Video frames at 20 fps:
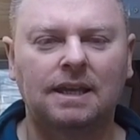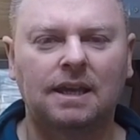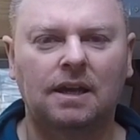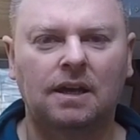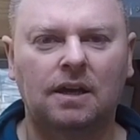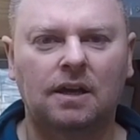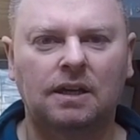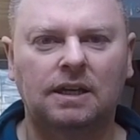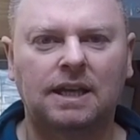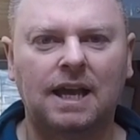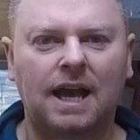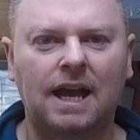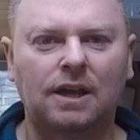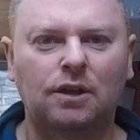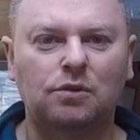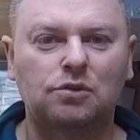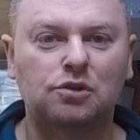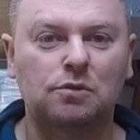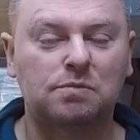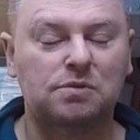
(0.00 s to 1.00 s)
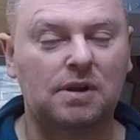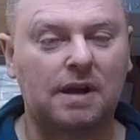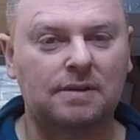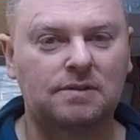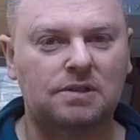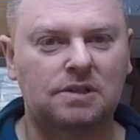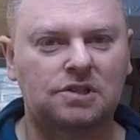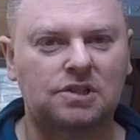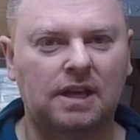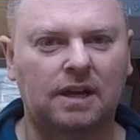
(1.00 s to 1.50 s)
a uh, guy who subscribes to
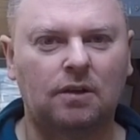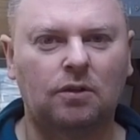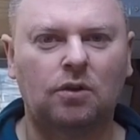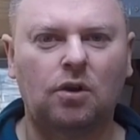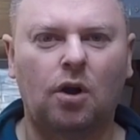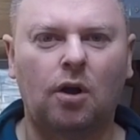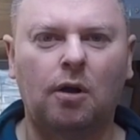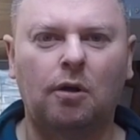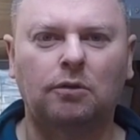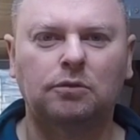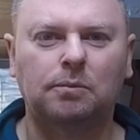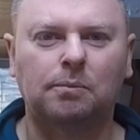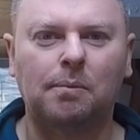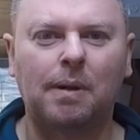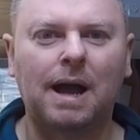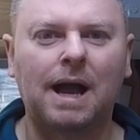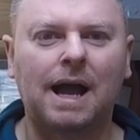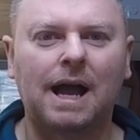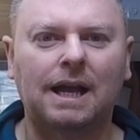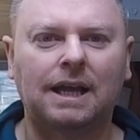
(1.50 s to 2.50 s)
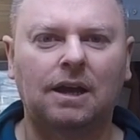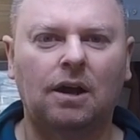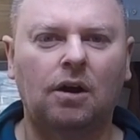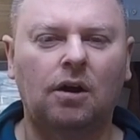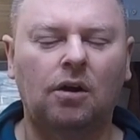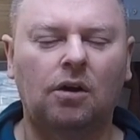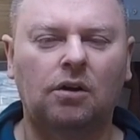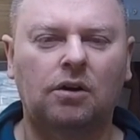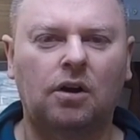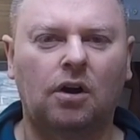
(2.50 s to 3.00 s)
the channel called Mark
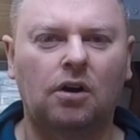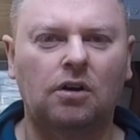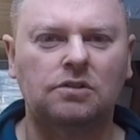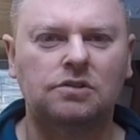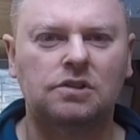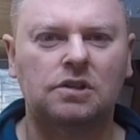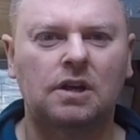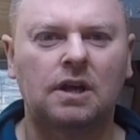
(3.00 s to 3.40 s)
Aucott